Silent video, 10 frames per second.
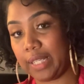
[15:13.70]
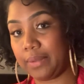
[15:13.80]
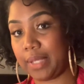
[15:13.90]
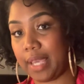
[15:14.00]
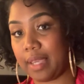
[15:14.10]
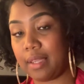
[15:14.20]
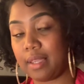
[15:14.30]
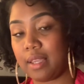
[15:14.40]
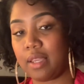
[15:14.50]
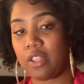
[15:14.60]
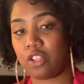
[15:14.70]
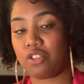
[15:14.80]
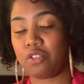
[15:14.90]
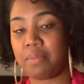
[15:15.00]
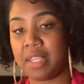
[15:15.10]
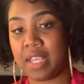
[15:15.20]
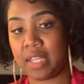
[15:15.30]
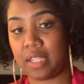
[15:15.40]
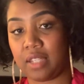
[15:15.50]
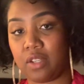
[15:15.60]
okay? The new
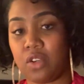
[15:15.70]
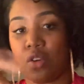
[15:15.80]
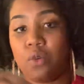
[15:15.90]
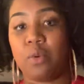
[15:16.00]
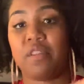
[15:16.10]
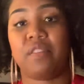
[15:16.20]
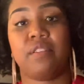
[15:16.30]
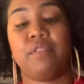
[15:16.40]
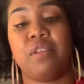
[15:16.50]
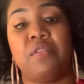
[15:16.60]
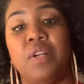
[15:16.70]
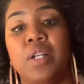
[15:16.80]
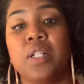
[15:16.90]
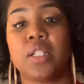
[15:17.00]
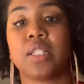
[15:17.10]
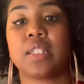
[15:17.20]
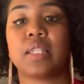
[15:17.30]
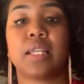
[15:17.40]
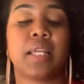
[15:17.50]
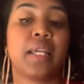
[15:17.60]
beginning. With it reverse,
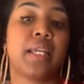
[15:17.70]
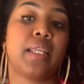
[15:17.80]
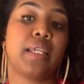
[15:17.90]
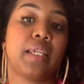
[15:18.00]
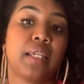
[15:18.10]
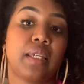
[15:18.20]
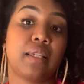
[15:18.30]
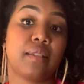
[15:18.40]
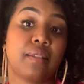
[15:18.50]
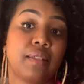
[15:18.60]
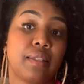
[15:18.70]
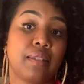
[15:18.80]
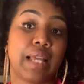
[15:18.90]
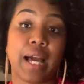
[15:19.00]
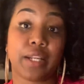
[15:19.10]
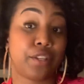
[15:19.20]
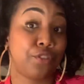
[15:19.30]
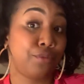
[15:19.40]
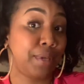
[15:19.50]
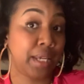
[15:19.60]
it is not a
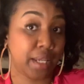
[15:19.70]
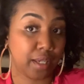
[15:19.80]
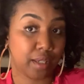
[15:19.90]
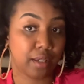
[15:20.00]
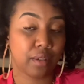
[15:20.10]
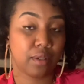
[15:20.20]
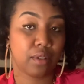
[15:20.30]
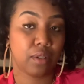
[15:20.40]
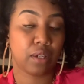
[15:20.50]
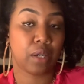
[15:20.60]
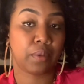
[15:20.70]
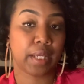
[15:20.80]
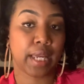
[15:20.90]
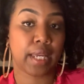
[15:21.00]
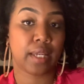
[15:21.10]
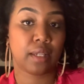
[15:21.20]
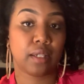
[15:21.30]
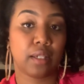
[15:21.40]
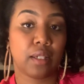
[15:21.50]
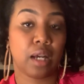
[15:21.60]
new beginning, okay?
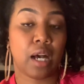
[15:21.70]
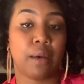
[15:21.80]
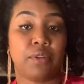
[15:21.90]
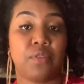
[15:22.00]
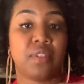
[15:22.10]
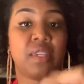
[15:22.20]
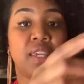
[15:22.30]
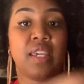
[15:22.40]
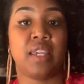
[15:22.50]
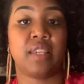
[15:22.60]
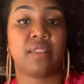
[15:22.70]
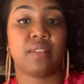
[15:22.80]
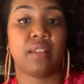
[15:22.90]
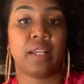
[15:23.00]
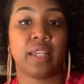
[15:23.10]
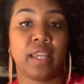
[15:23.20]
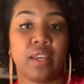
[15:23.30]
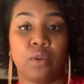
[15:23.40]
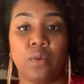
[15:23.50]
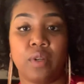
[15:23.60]
You see he is,
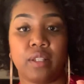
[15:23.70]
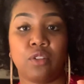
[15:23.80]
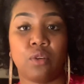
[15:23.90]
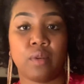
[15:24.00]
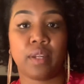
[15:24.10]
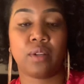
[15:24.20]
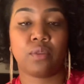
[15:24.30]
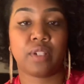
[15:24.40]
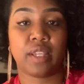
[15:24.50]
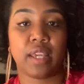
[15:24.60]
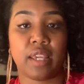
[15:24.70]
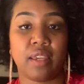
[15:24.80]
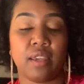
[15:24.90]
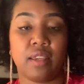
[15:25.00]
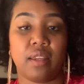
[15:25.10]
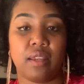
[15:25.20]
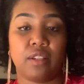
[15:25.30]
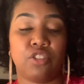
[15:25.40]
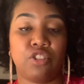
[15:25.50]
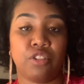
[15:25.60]
again, going on a
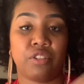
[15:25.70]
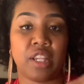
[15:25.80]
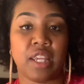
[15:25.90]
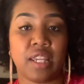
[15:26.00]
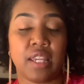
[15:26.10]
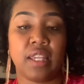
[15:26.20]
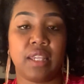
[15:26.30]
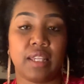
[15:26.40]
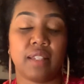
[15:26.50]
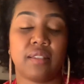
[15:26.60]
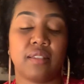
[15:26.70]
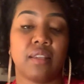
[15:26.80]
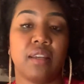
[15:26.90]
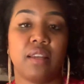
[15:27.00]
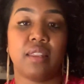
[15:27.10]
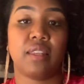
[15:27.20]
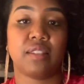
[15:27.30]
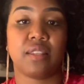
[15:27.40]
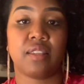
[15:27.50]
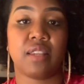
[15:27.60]
journey.
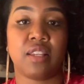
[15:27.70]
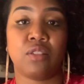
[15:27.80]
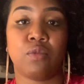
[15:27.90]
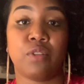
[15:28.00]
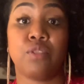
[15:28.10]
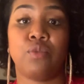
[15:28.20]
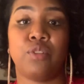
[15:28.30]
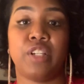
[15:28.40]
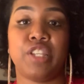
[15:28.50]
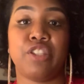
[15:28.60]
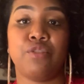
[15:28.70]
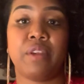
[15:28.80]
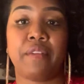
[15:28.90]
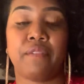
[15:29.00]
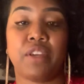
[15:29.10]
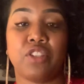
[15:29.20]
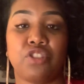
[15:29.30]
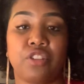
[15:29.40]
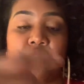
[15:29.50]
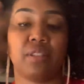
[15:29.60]
He's going on a new
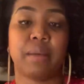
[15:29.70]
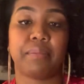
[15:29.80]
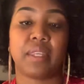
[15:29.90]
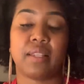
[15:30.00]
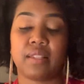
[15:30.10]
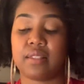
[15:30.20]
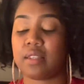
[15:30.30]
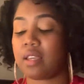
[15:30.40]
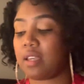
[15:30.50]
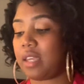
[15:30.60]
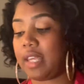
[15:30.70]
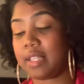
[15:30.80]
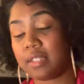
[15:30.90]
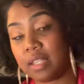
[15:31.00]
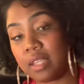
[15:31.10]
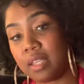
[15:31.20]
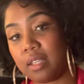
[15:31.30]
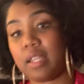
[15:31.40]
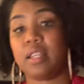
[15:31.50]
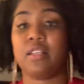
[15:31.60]
adventure. Something is
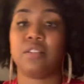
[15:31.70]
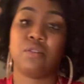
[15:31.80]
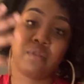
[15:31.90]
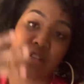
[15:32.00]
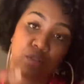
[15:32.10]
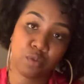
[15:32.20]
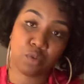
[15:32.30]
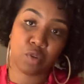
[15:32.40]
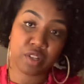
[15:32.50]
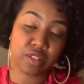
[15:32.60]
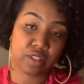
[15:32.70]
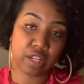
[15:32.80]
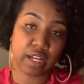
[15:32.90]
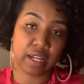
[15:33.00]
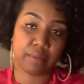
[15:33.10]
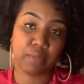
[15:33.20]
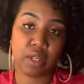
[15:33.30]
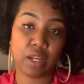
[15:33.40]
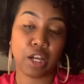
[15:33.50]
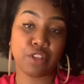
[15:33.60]
ending and he's going towards
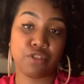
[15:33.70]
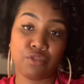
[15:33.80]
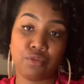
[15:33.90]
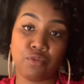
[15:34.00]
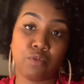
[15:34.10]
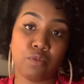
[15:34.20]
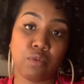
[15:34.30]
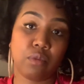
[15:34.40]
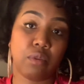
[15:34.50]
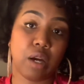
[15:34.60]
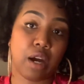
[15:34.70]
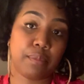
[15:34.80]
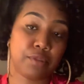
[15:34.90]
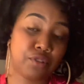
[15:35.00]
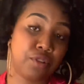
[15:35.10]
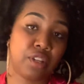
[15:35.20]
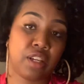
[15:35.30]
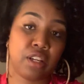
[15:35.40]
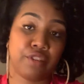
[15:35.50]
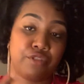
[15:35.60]
a new
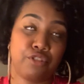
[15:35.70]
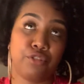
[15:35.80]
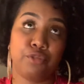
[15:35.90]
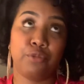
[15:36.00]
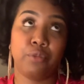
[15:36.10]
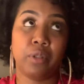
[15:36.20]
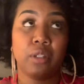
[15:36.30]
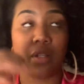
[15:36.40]
opportunity or new